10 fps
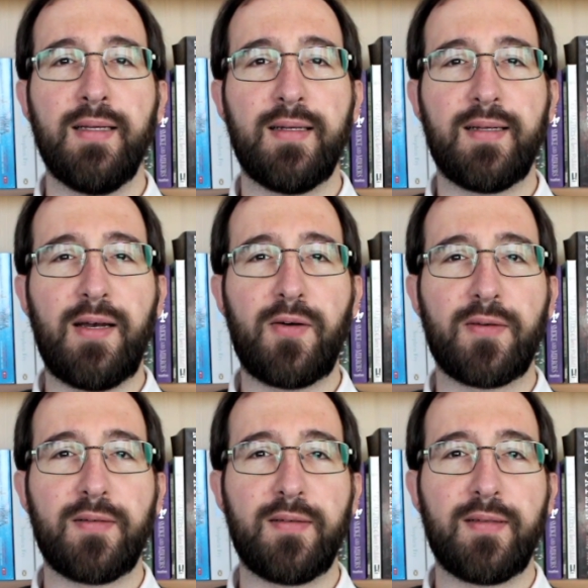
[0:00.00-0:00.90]

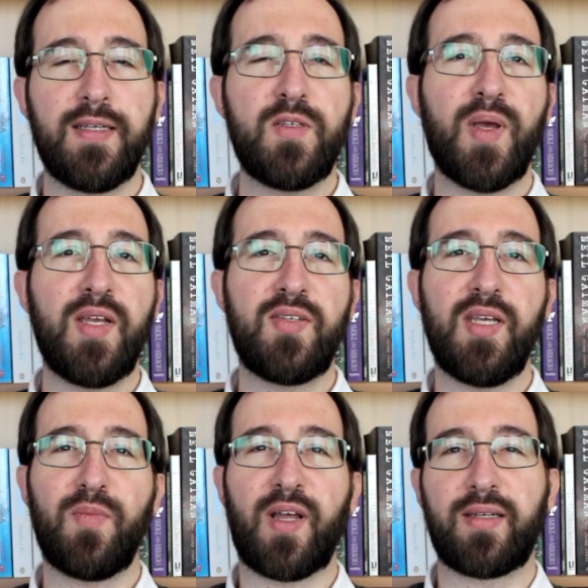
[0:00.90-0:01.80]
Now, this may
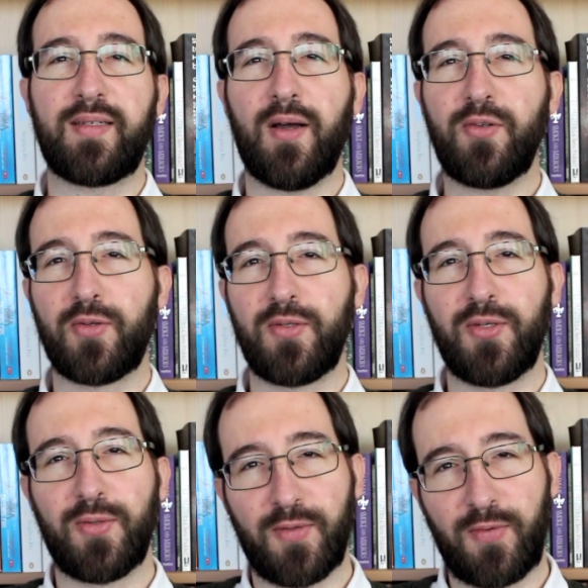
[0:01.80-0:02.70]
seem like a
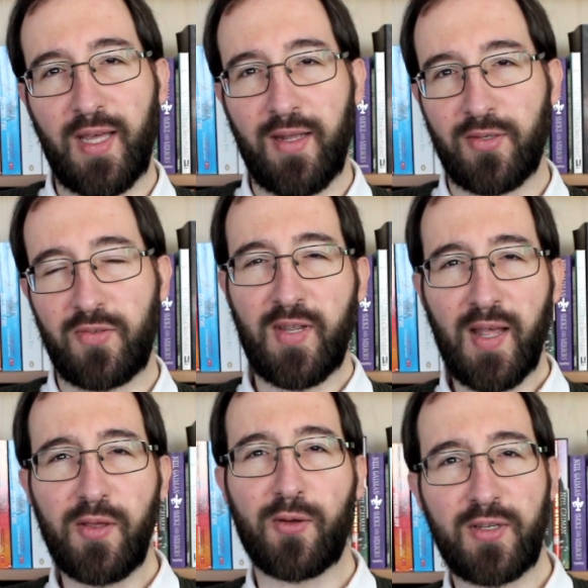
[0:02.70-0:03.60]
counterintuitive thing, to
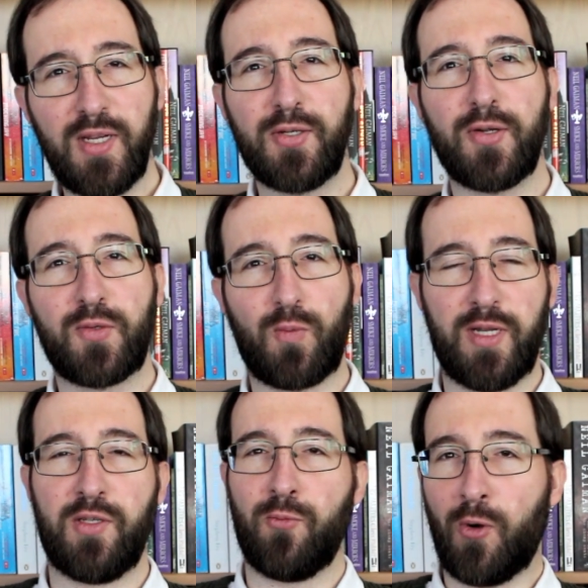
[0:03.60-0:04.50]
tell your teachers what
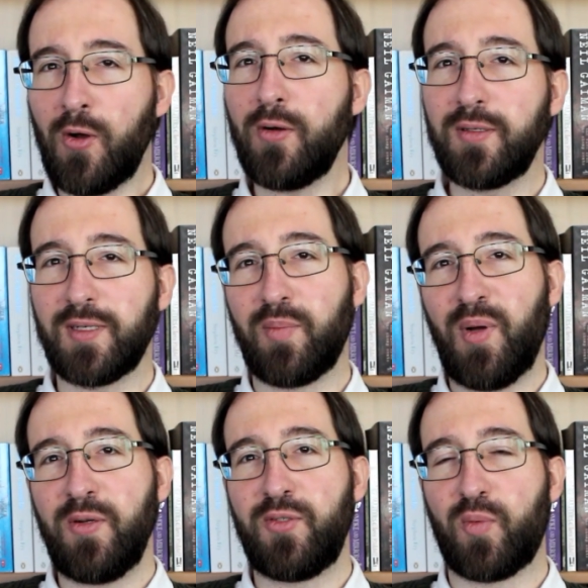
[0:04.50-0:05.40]
is wrong
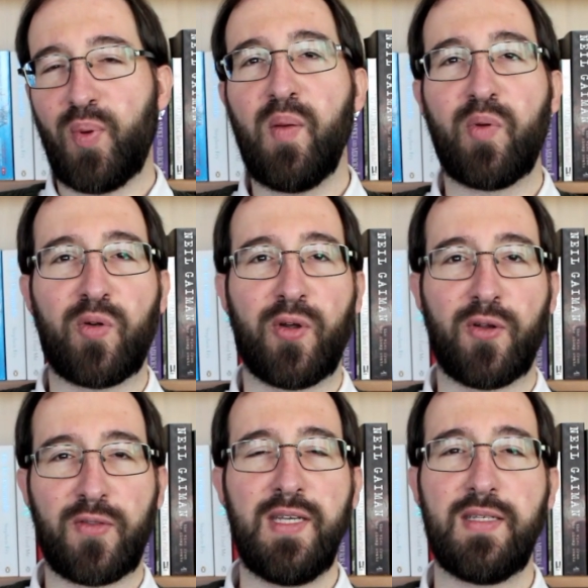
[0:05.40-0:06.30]
about your paper or
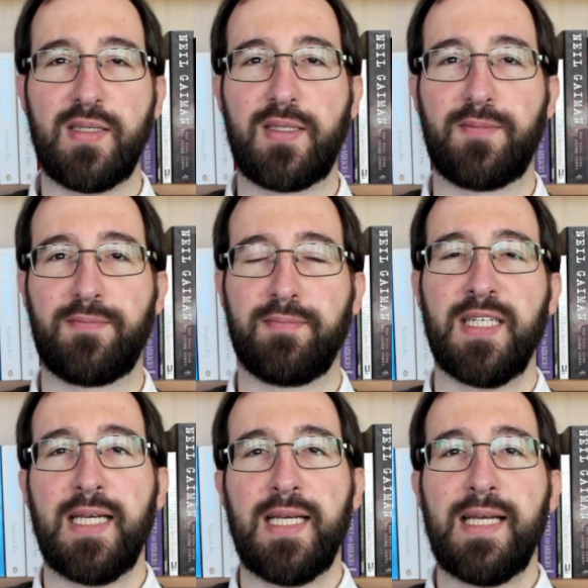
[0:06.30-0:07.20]
your thesis.
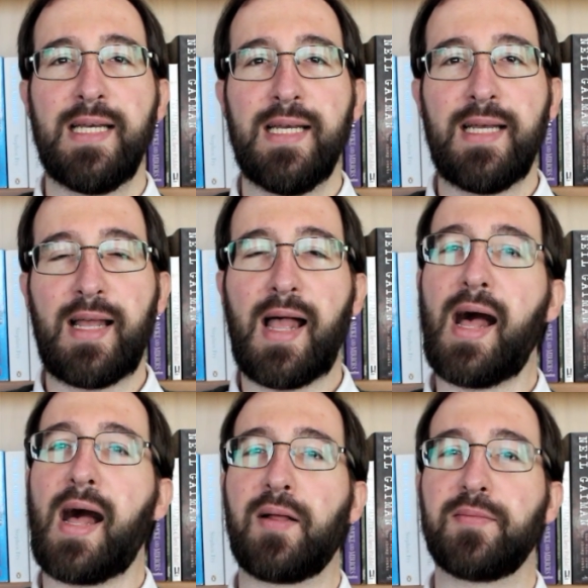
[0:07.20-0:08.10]

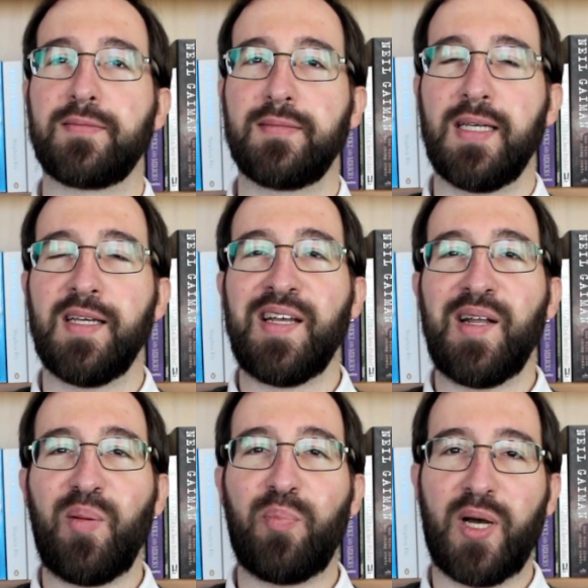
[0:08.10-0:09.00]

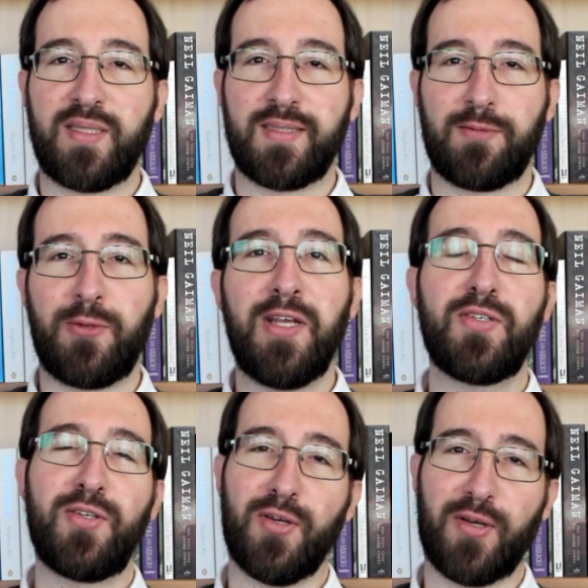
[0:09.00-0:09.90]
But rest
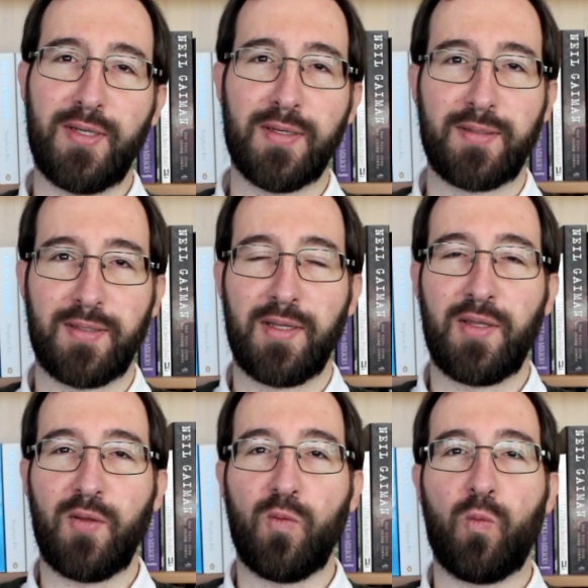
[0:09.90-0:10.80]
assured,
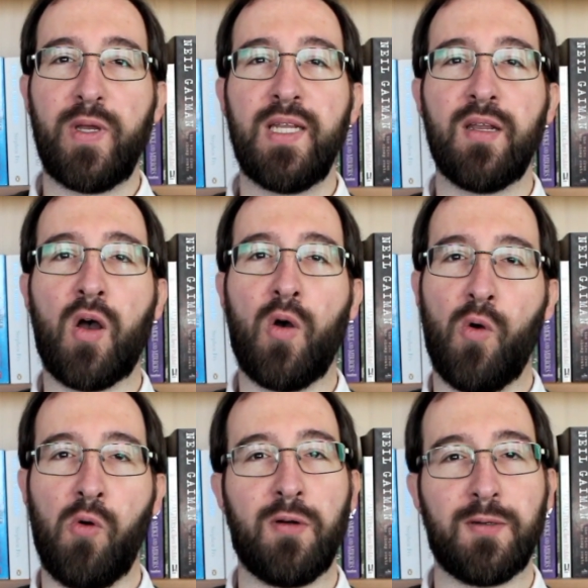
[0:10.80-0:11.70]
we
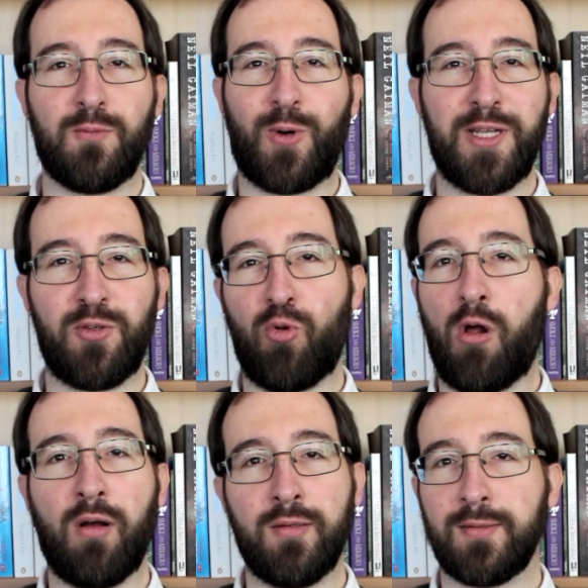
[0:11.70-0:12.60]
know what is
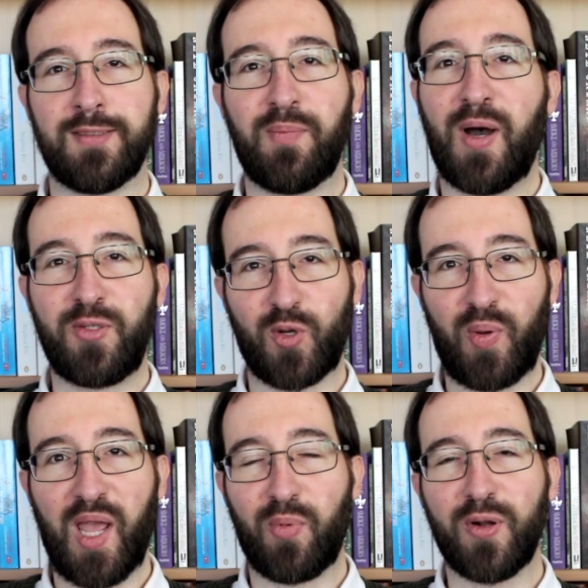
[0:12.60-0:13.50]
wrong about your
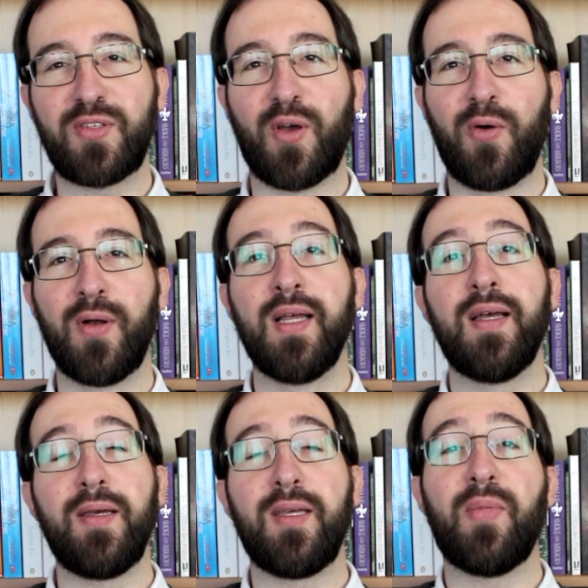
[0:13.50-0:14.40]
paper, so
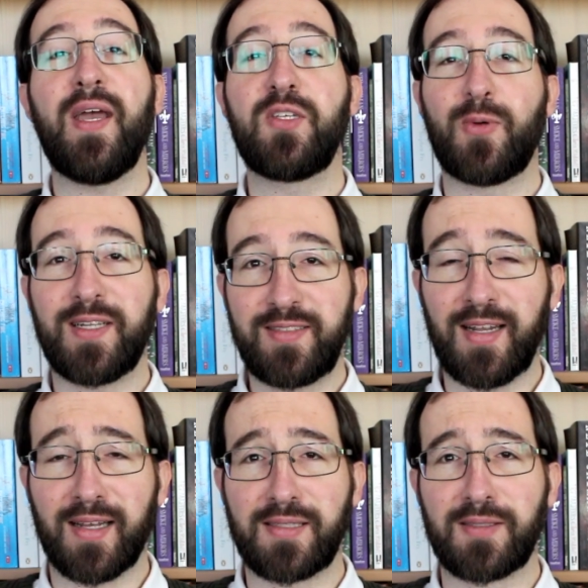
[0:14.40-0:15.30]
you may as well
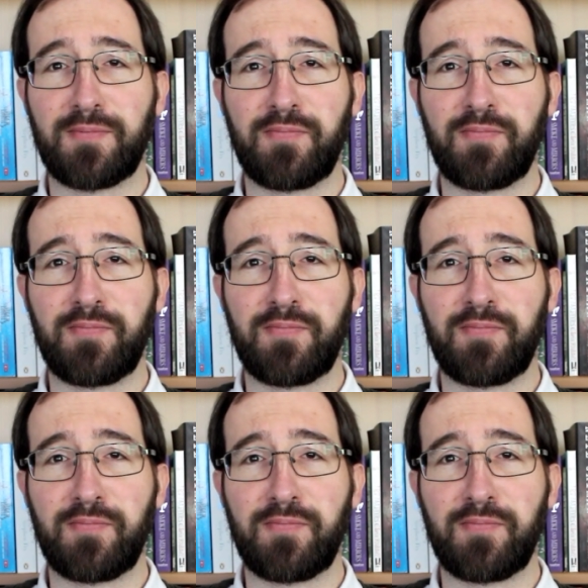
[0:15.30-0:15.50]
tell us.